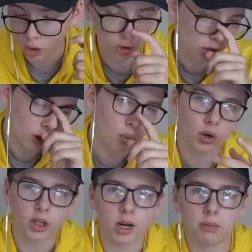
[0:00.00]
or not
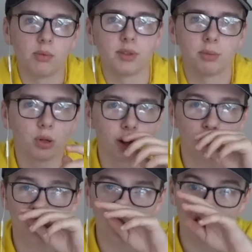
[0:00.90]
one combo piece, but like
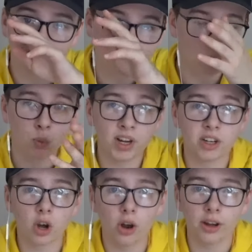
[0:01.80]
one win
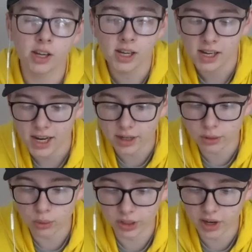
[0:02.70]
con, and
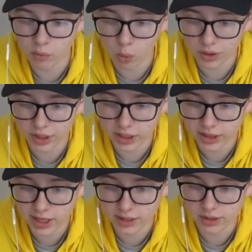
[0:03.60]
you only have one thing of
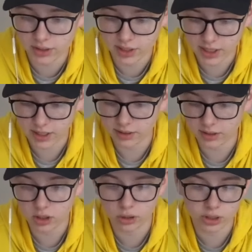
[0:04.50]
that in the deck,
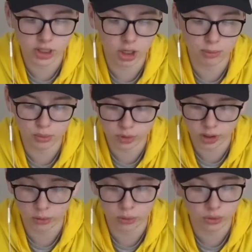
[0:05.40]
this card's going to help you
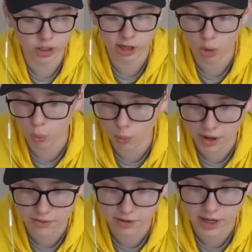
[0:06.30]
cycle through your deck
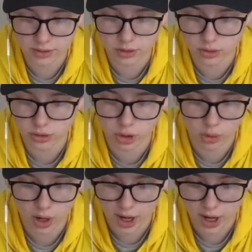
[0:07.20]
way faster. So